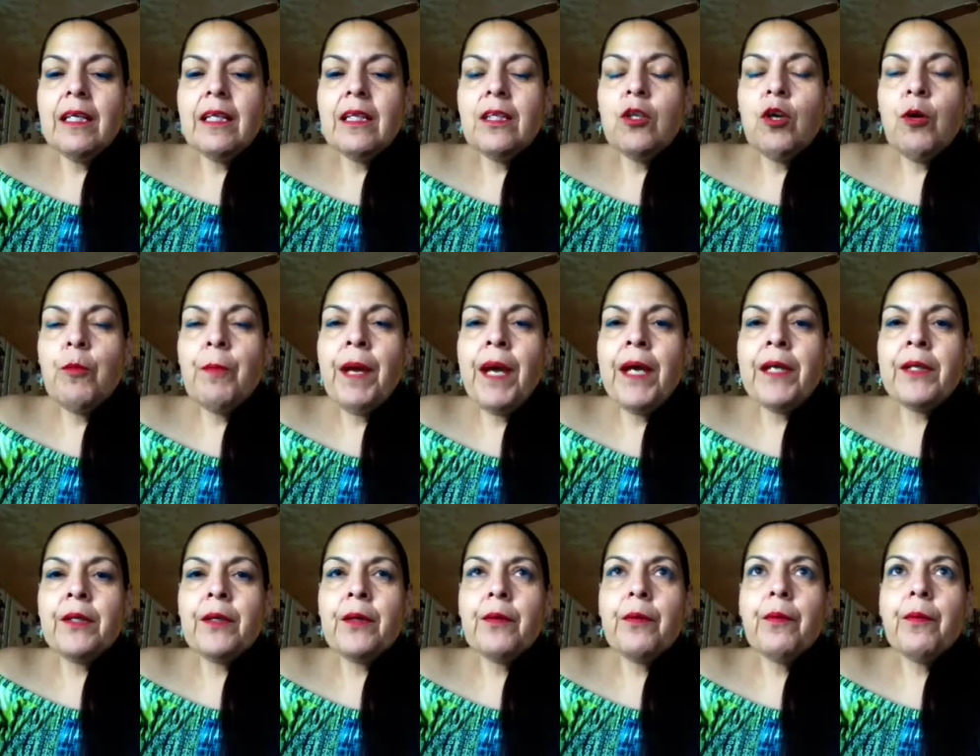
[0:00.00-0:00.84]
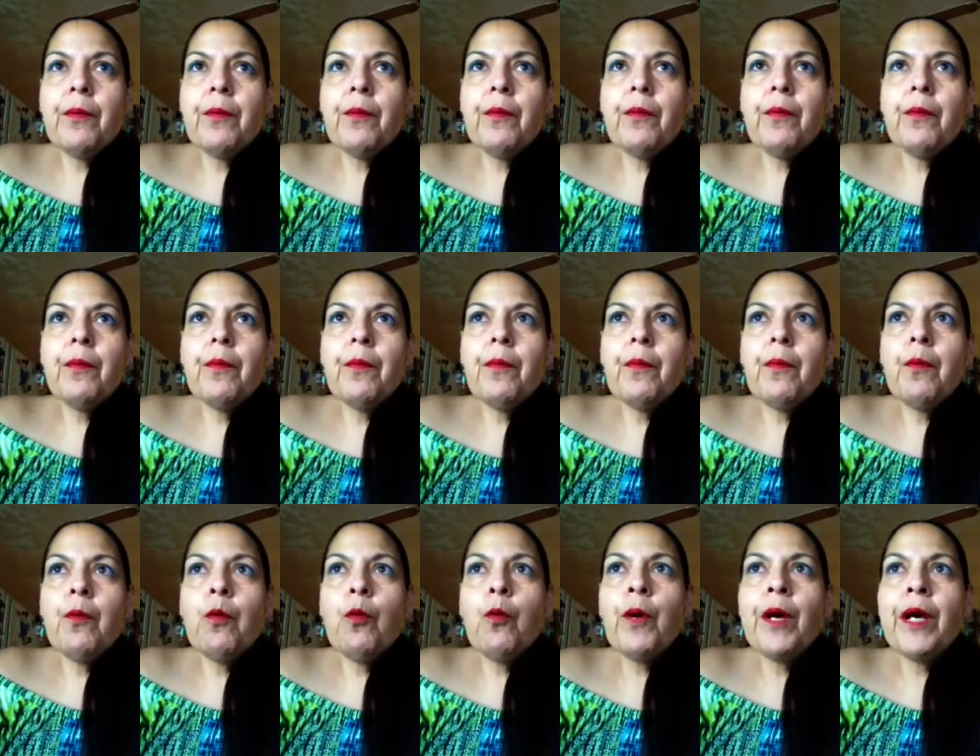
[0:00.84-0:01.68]
no matter
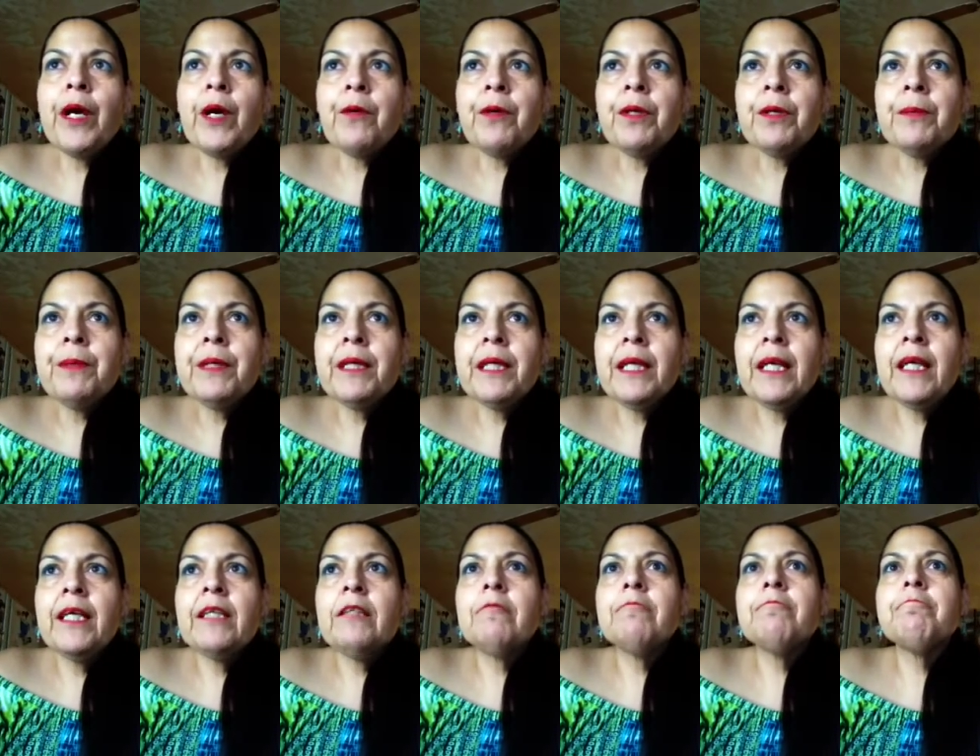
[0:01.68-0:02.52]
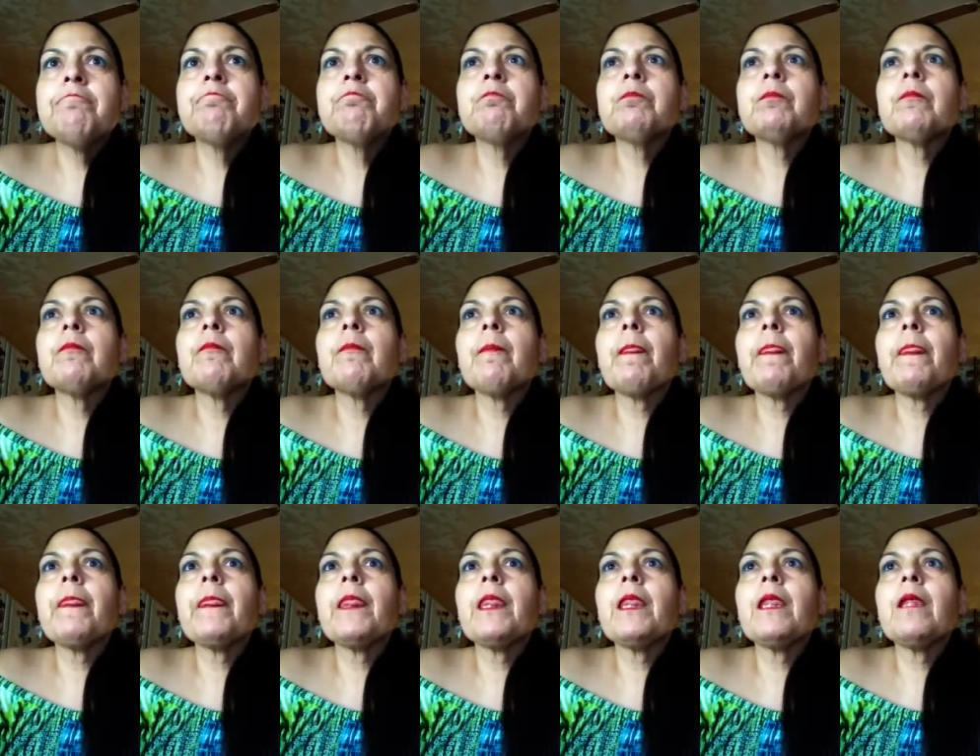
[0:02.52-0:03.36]
where we begin,
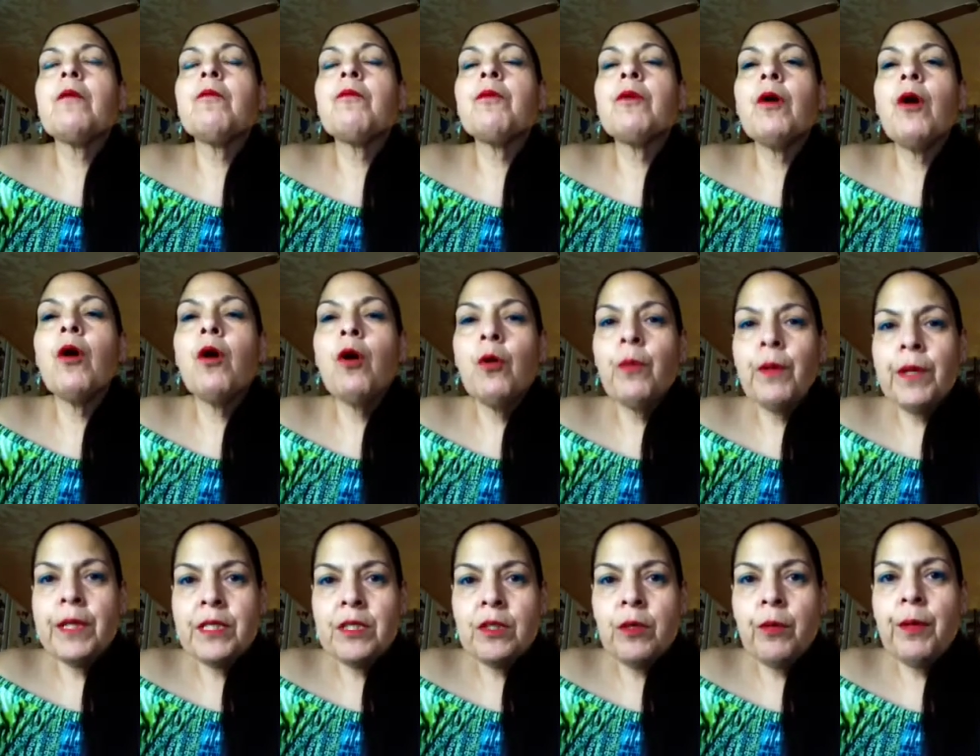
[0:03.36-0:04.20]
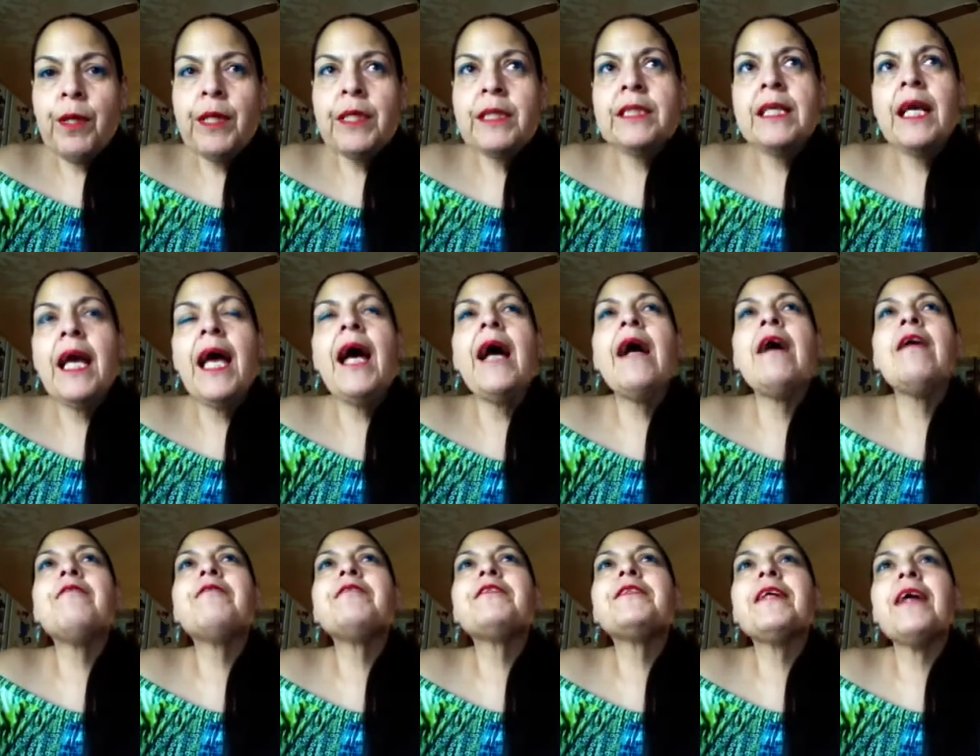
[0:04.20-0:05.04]
we're always going to
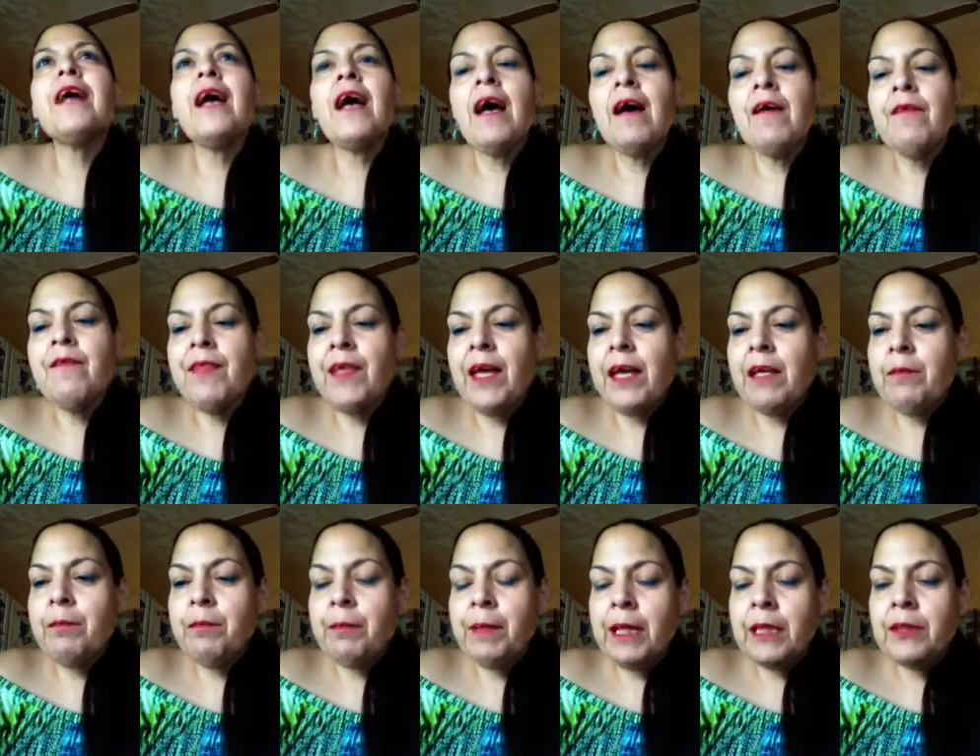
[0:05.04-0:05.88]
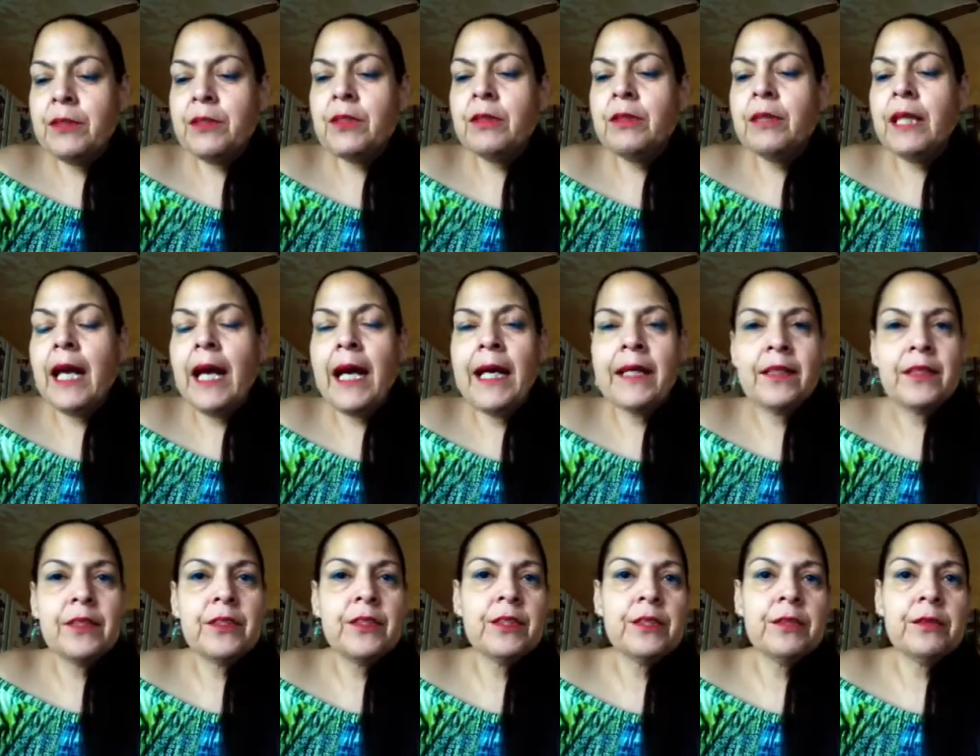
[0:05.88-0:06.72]
have to have that mental
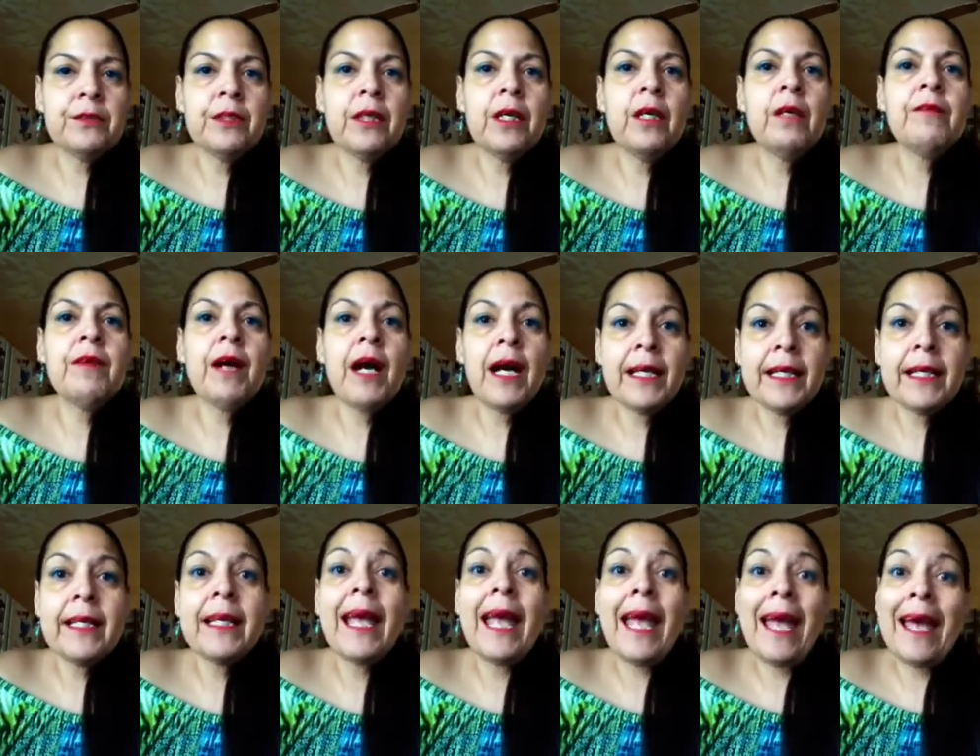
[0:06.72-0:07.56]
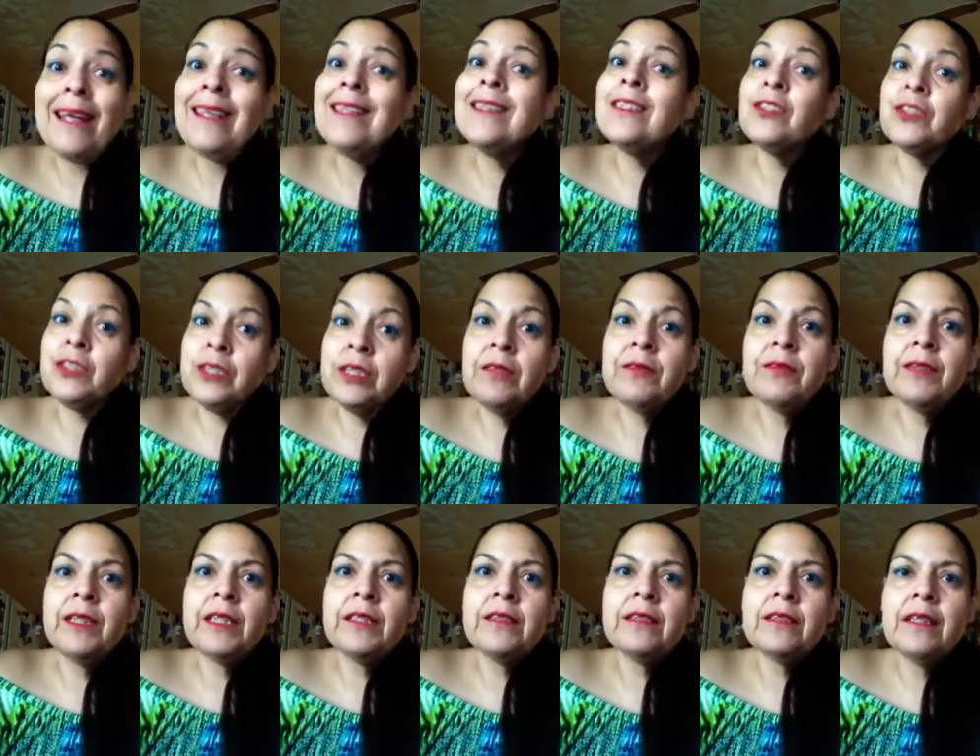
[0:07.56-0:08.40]
attitude of I can
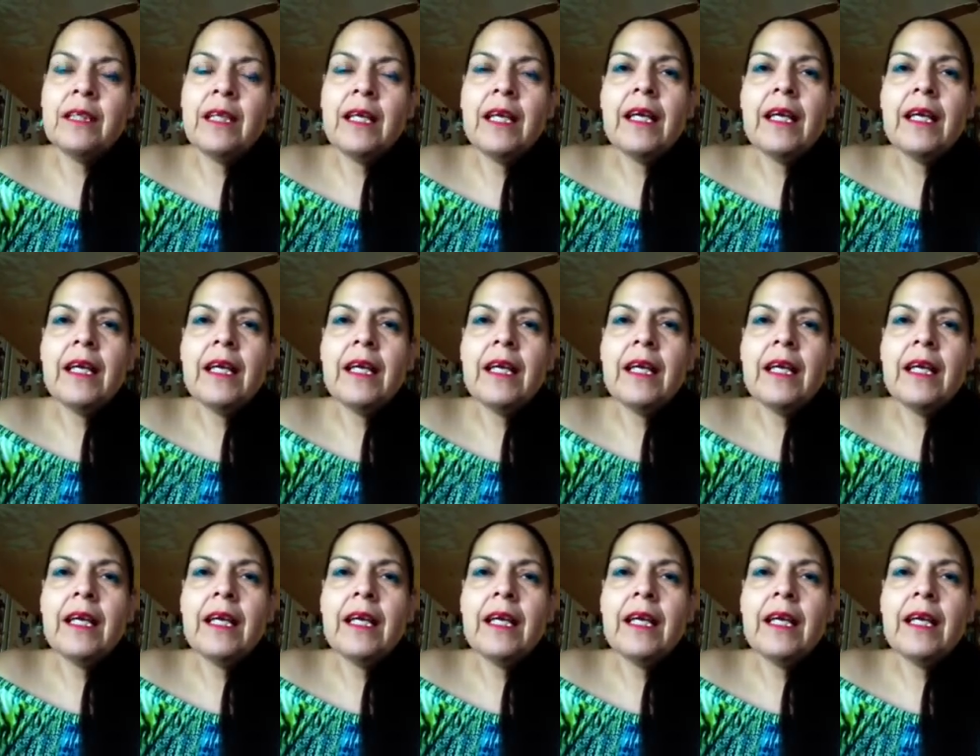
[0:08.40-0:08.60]
achieve it.